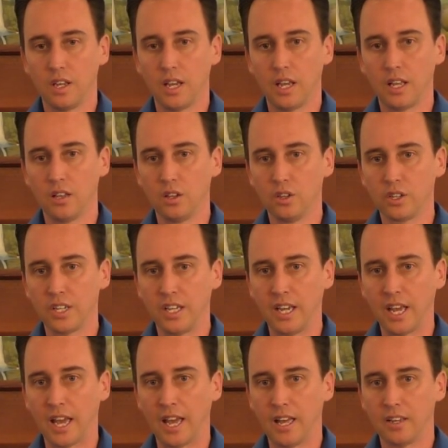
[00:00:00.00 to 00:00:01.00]
and looking
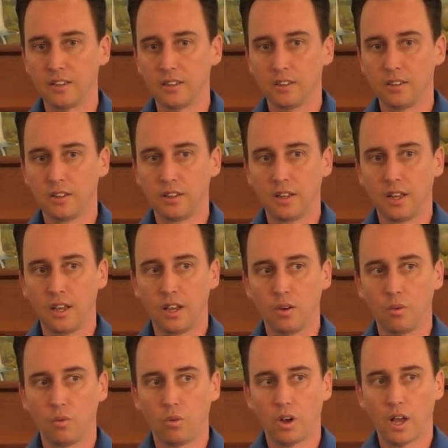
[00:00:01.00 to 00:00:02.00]
at
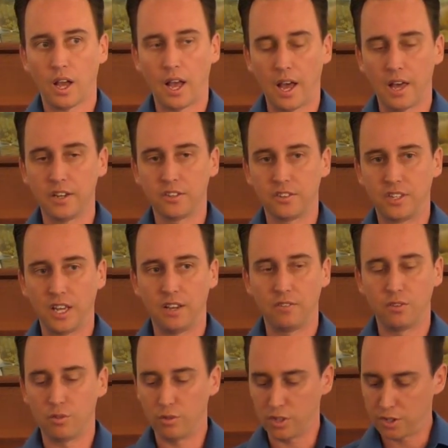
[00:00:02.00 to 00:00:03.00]
how does
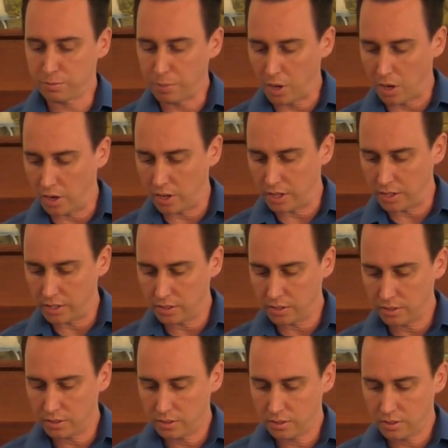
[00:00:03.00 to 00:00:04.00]
David respond
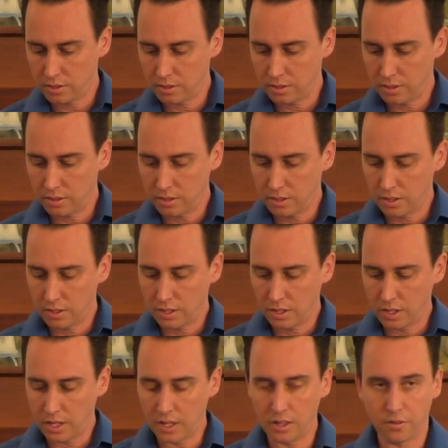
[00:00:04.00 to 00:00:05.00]

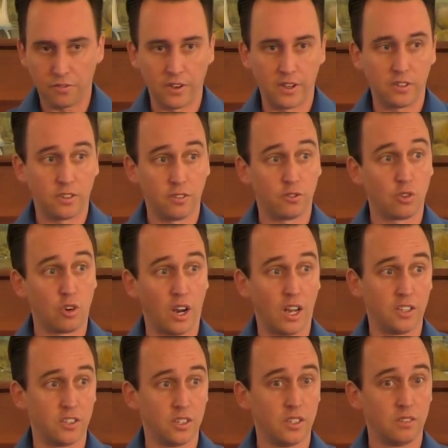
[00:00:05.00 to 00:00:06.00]
in the face of
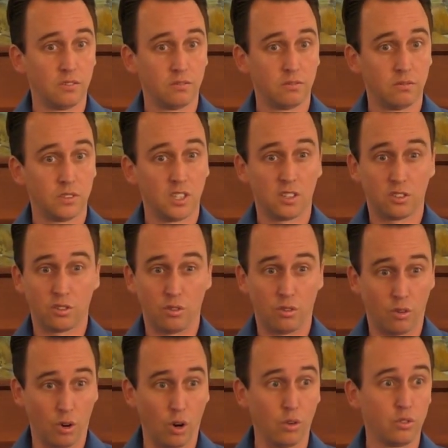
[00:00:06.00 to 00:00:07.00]
tragedy, this
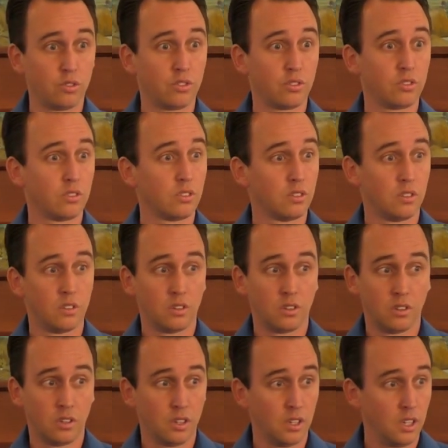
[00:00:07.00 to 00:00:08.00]
gross,
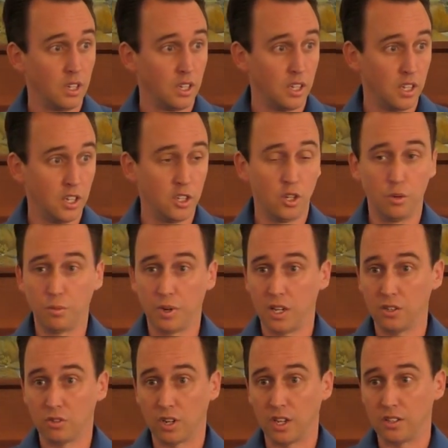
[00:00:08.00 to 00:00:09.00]

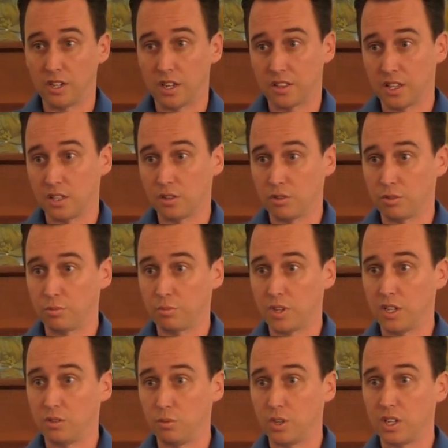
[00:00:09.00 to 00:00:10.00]
inhumane tragedy, I think there's some
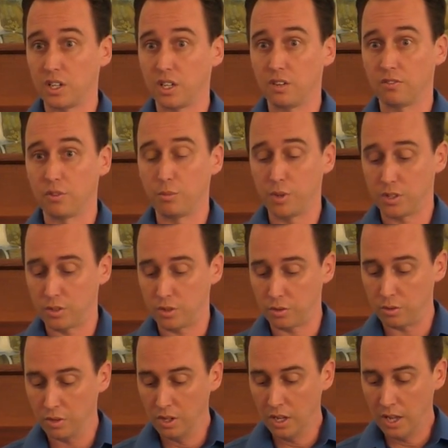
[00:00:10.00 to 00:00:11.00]
things we can get from it
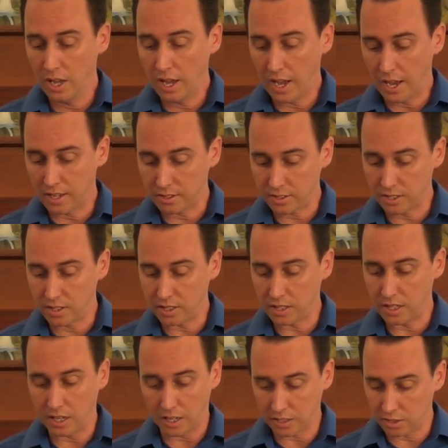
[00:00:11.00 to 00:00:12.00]
too. I see,
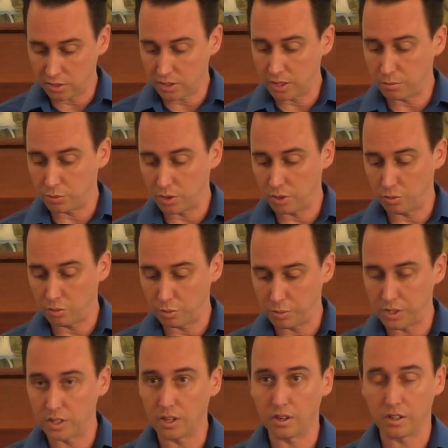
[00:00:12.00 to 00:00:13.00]
and I'll just give them to you, we'll be
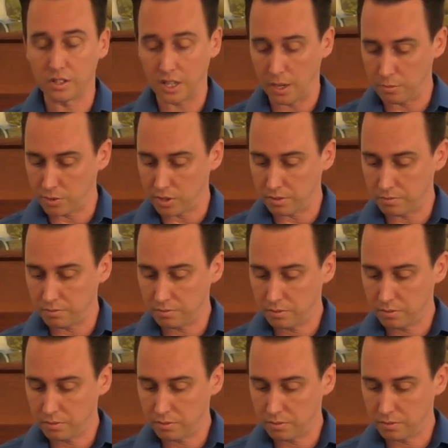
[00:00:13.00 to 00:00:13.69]
done, our time's up.